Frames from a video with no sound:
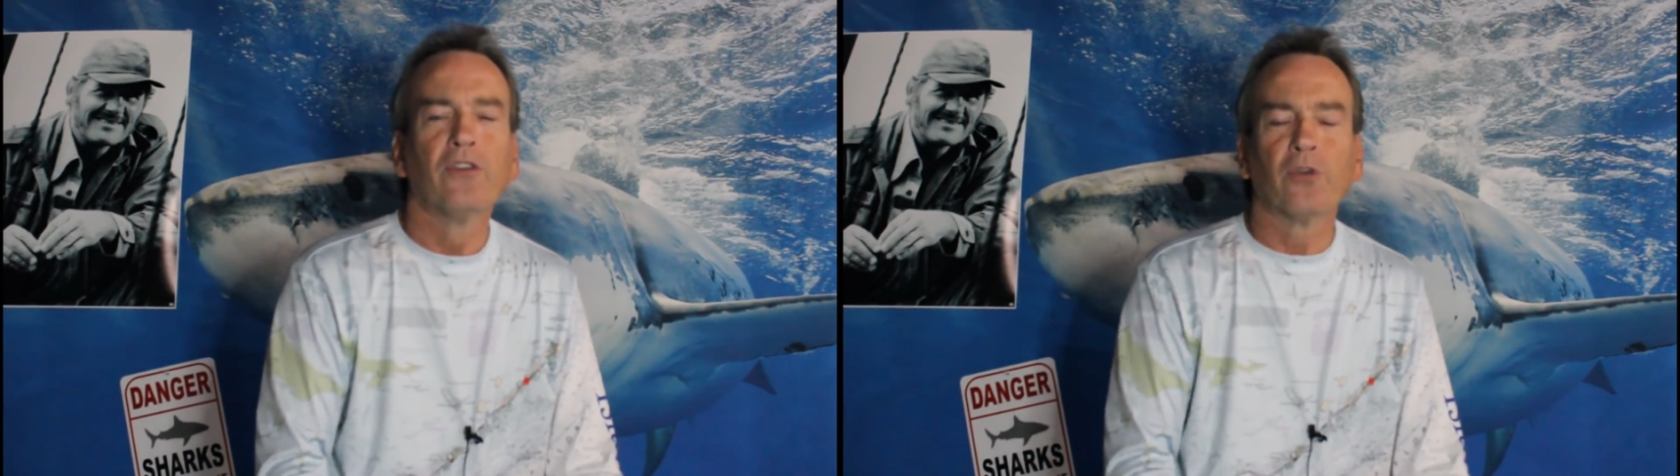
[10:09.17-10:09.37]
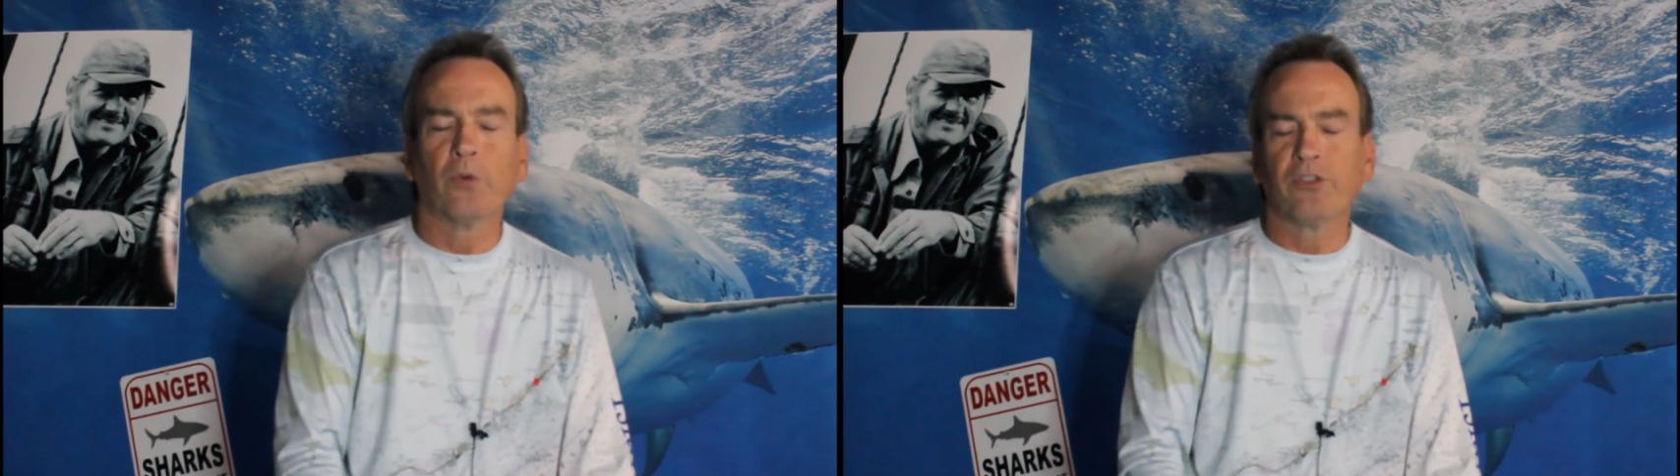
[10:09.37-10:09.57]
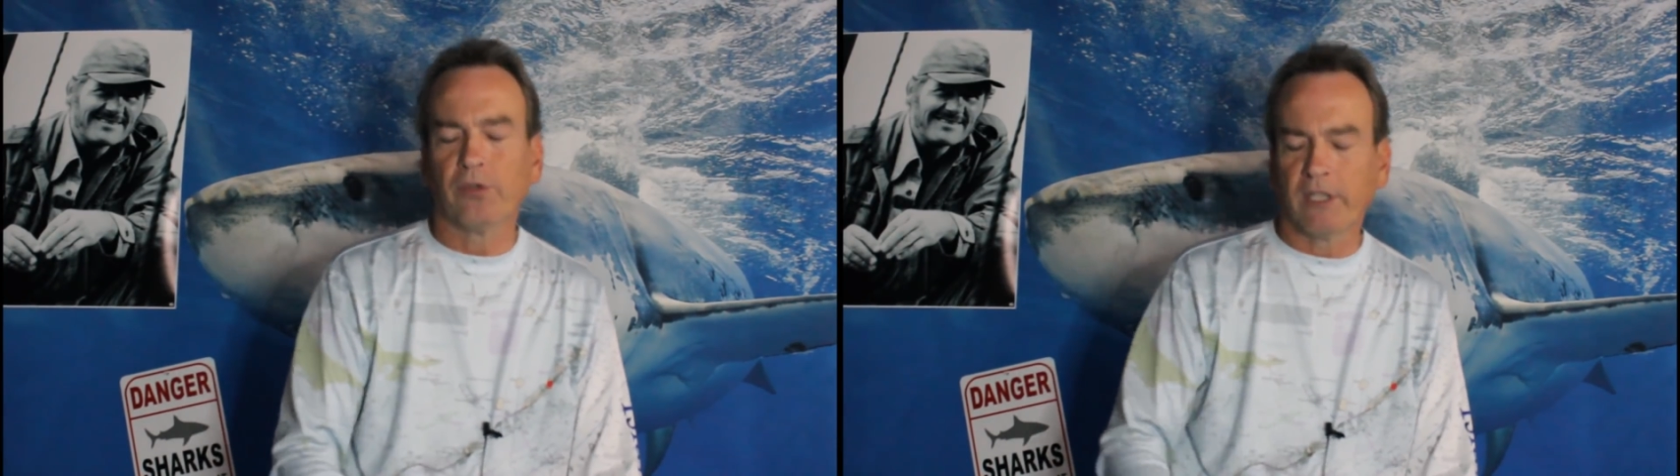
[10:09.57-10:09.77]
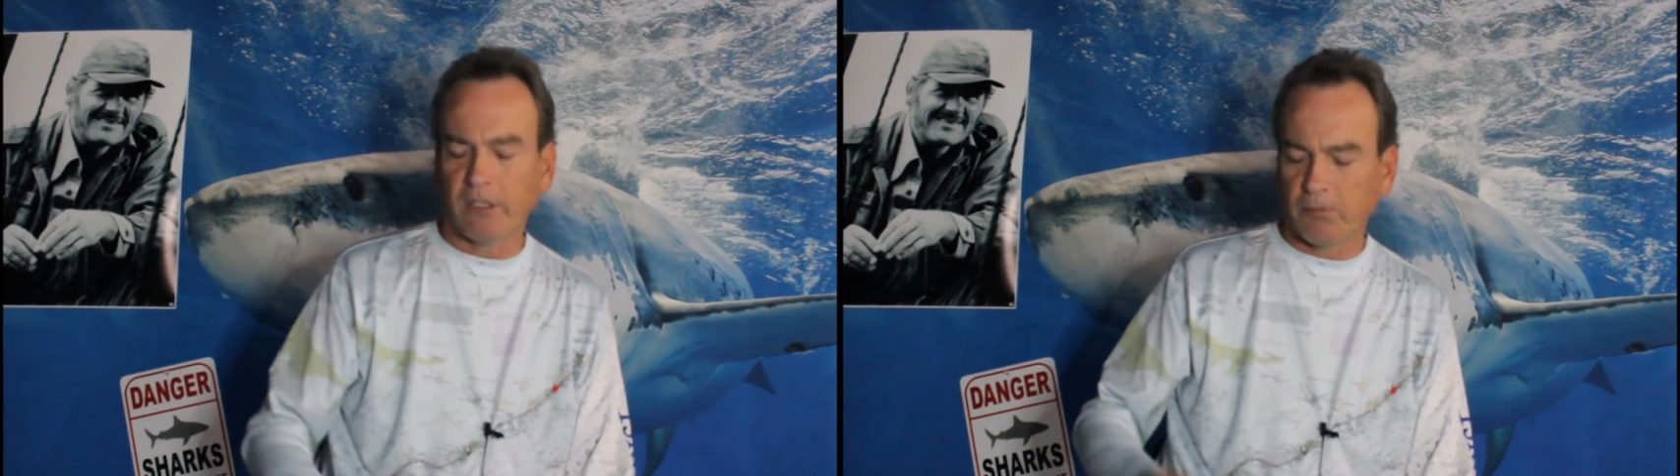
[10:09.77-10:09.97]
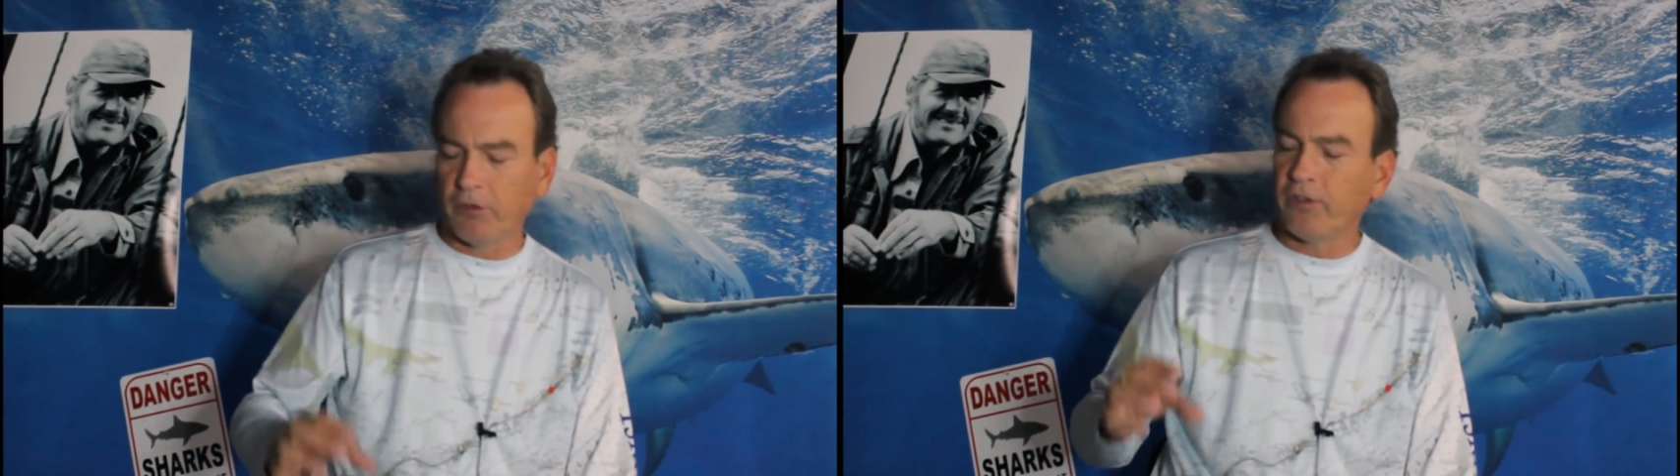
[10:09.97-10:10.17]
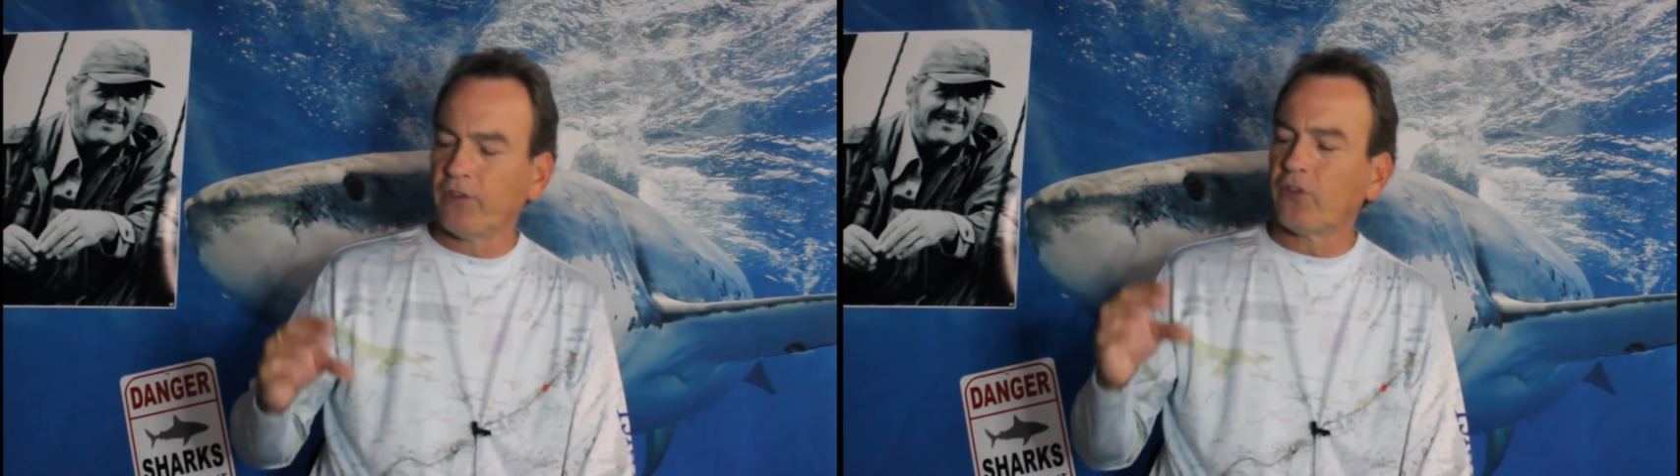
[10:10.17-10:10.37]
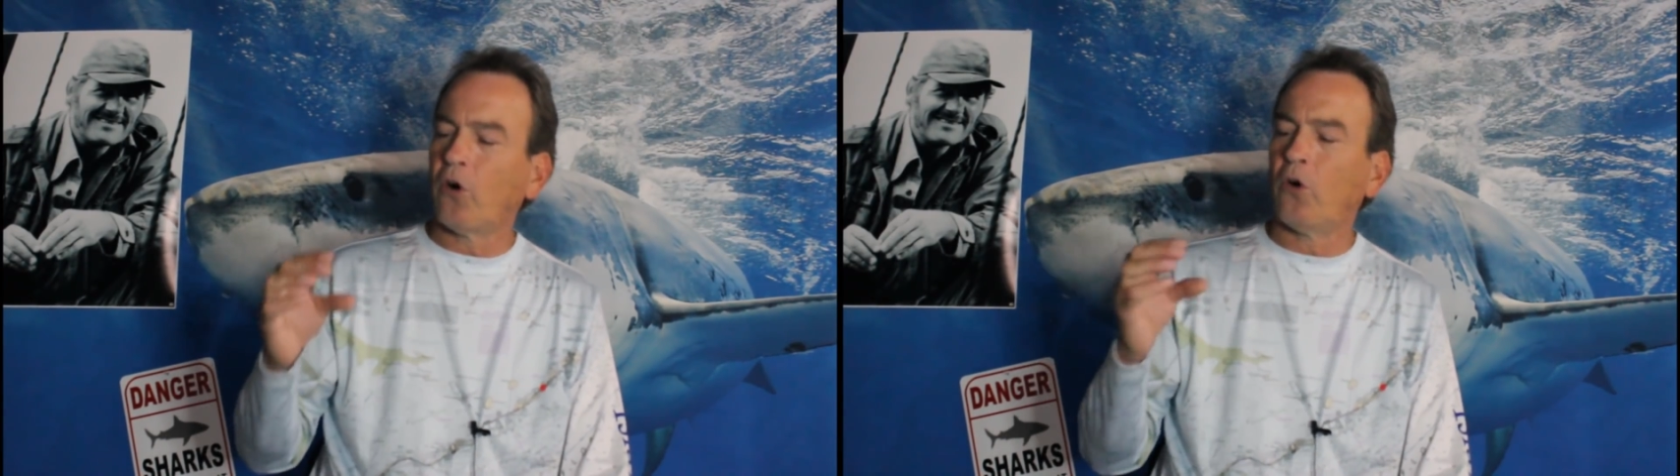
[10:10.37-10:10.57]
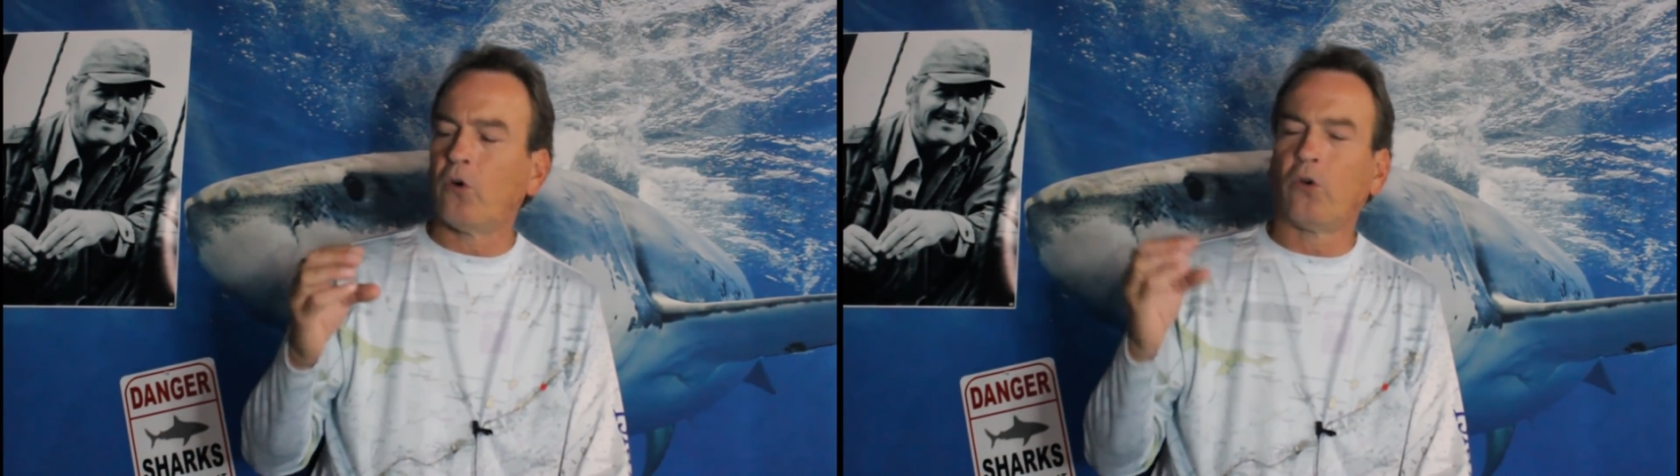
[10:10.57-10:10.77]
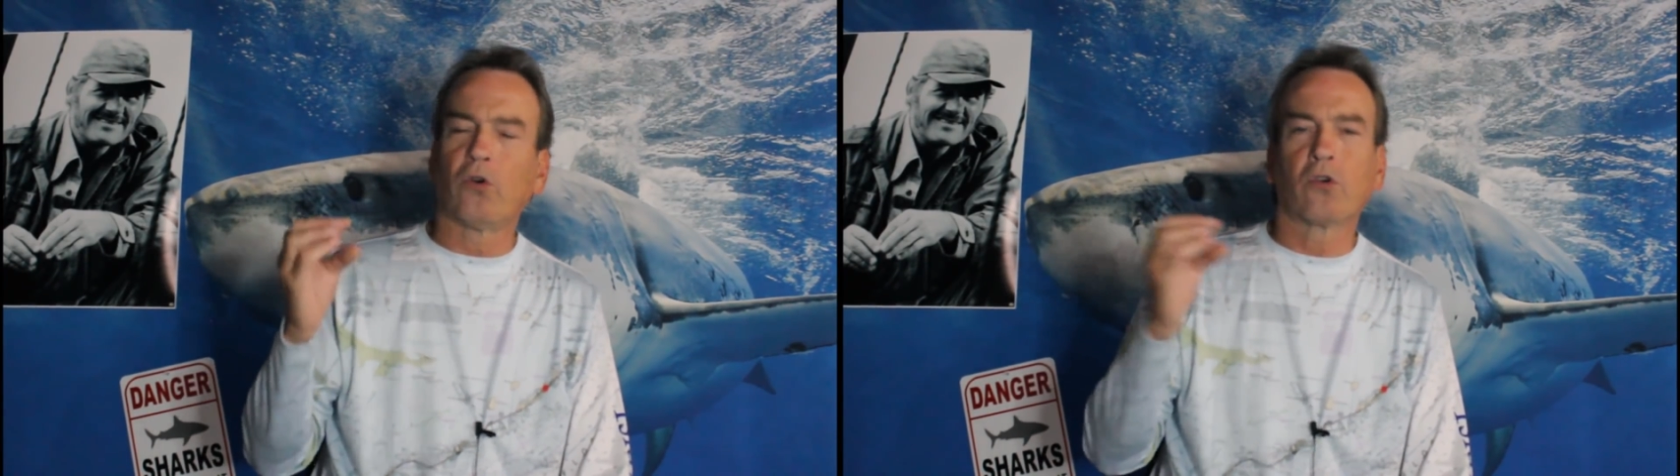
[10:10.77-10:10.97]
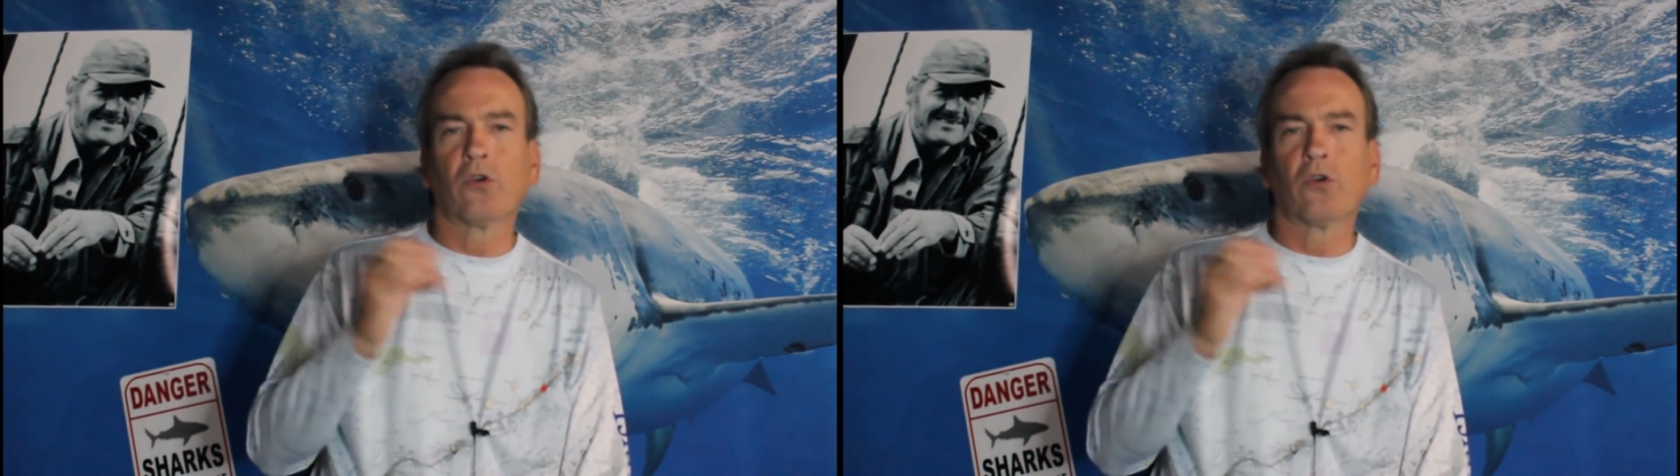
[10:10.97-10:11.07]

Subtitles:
So what you end up with is a hole